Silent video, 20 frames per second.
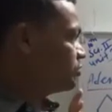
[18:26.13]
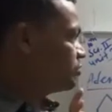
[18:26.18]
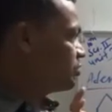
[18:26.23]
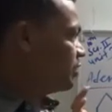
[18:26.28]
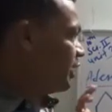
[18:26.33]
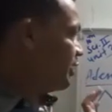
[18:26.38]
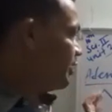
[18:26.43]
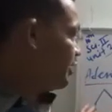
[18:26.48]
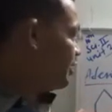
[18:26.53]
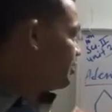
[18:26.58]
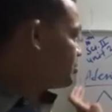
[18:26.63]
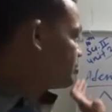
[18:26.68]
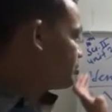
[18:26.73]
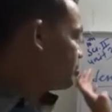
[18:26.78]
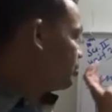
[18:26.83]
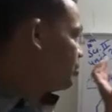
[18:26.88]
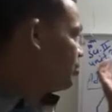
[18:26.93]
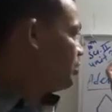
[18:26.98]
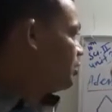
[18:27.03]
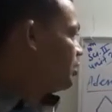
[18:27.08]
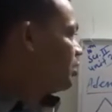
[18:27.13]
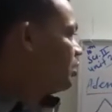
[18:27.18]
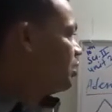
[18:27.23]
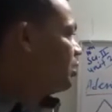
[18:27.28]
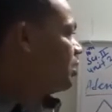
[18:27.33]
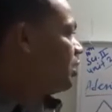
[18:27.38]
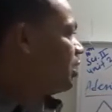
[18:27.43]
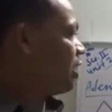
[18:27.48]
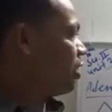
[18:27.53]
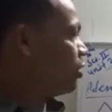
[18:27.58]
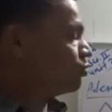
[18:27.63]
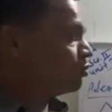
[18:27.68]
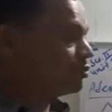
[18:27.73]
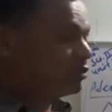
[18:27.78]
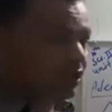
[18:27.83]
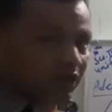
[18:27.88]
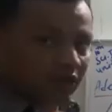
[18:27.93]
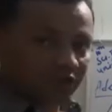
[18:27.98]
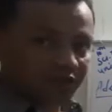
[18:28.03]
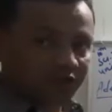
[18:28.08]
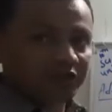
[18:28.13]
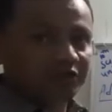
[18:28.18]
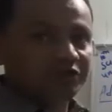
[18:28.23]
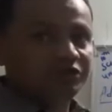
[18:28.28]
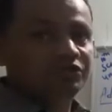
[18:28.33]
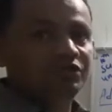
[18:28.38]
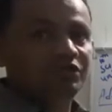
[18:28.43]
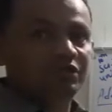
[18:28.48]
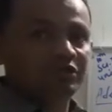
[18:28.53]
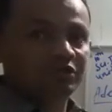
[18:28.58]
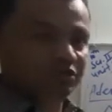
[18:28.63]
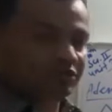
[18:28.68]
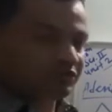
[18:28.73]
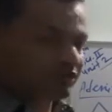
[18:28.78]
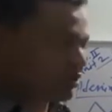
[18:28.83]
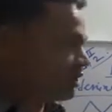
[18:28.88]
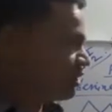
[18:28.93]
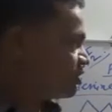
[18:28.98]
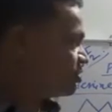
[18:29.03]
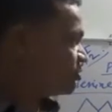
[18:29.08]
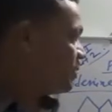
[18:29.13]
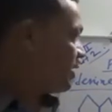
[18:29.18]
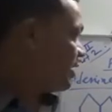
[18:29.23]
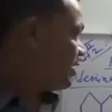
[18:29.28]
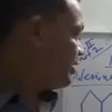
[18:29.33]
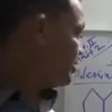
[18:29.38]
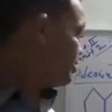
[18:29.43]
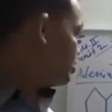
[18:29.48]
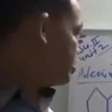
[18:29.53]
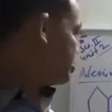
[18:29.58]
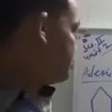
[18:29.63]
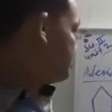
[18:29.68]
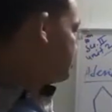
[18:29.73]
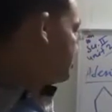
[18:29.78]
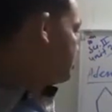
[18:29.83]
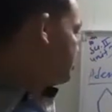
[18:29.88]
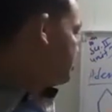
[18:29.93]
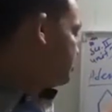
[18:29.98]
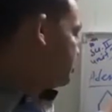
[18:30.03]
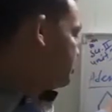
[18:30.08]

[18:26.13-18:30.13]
and also how the energy is released by ATP.